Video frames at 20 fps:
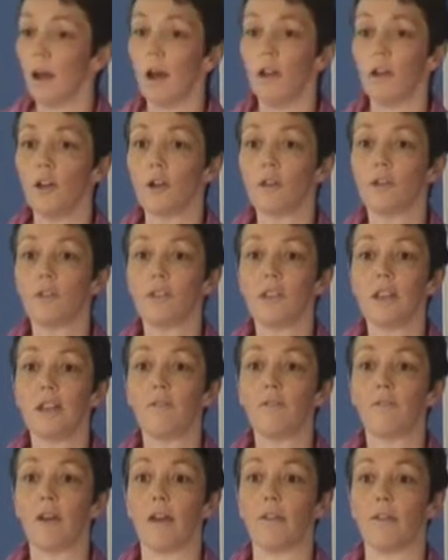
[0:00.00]
And you can see,
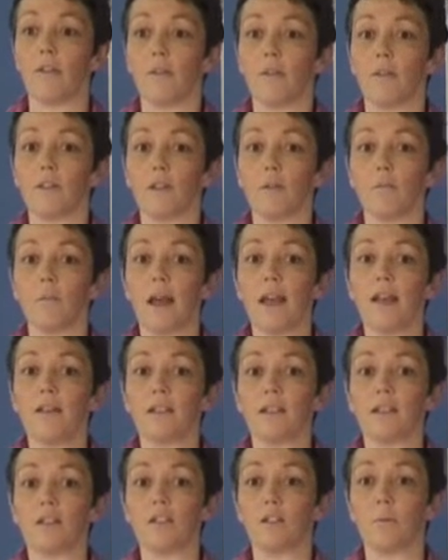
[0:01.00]
in fact, that there's an
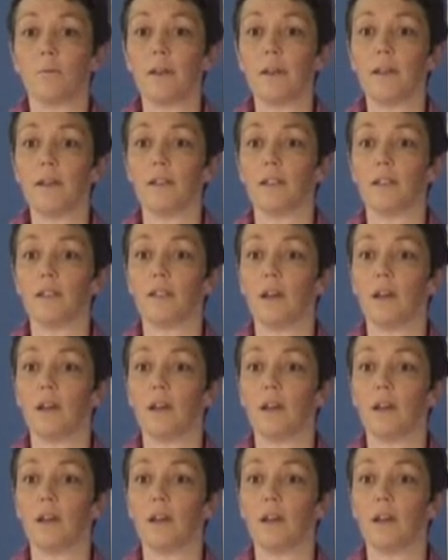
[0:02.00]
amazing stability,